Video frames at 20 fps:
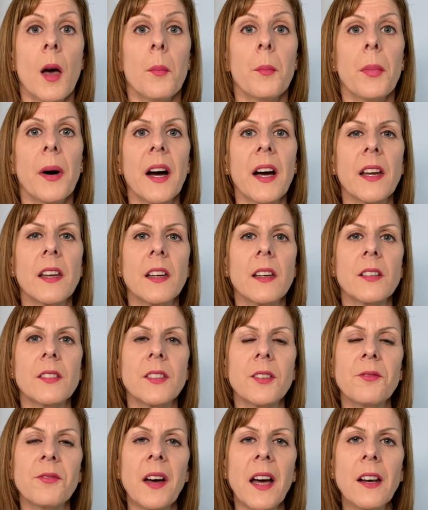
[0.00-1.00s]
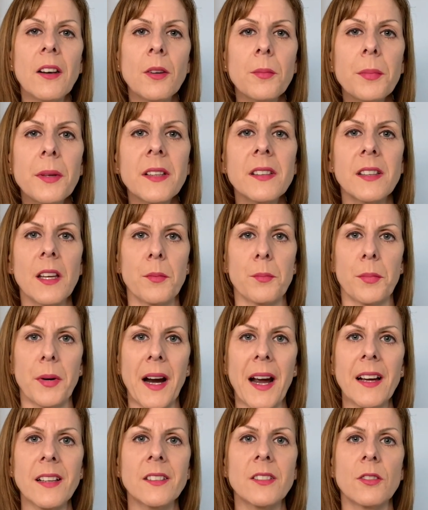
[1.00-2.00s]
by developing that
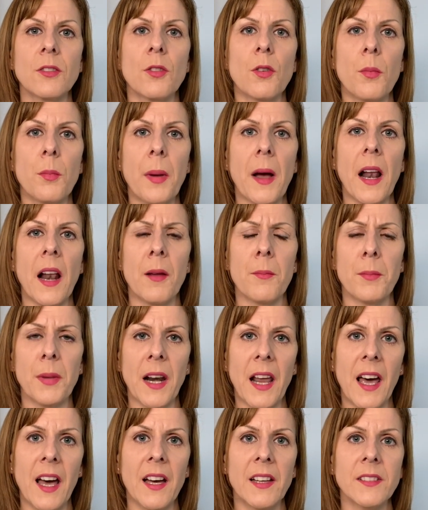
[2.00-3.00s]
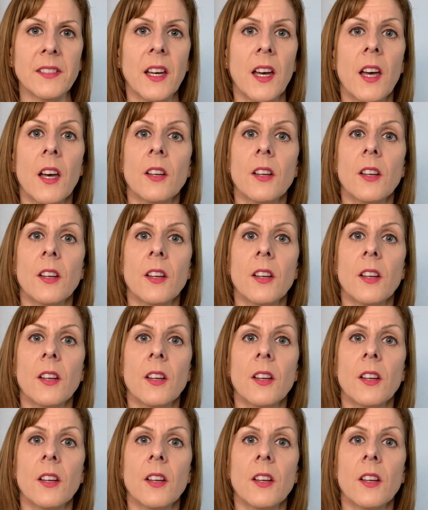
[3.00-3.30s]
practical plan,